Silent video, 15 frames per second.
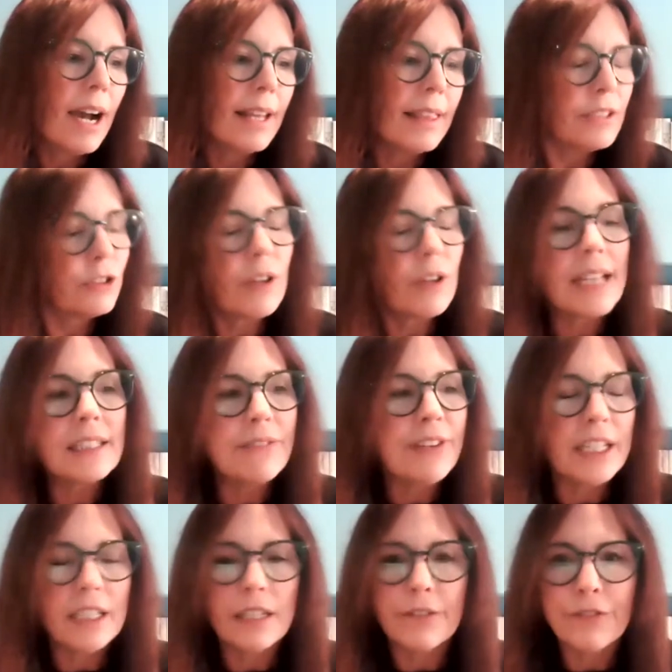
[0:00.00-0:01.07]
there's lots of
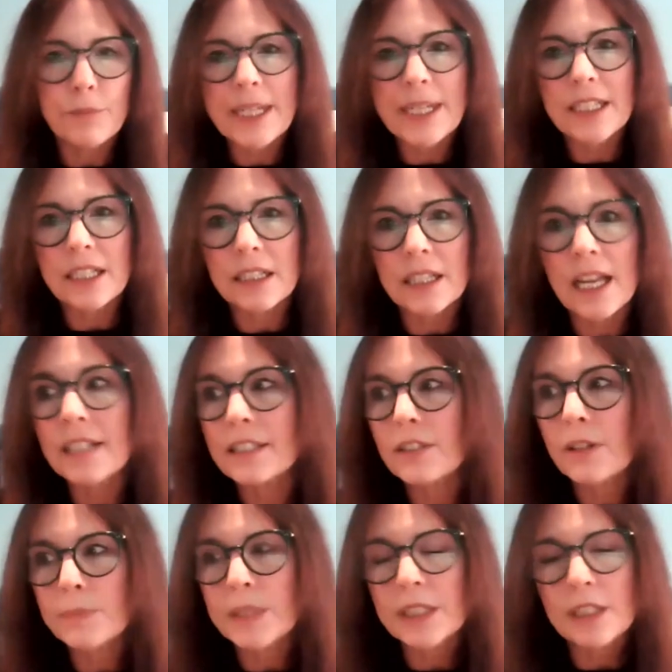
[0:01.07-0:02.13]
hidden information and luck,
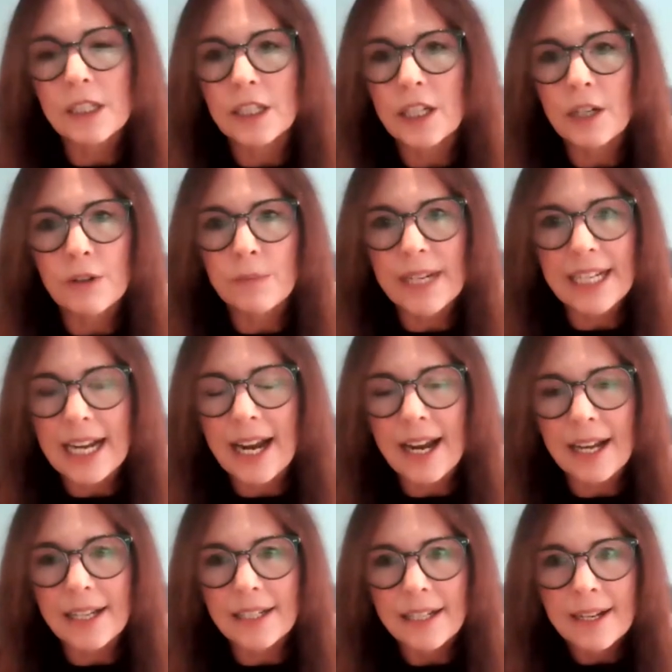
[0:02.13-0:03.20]
so I'm just going to go with my gut.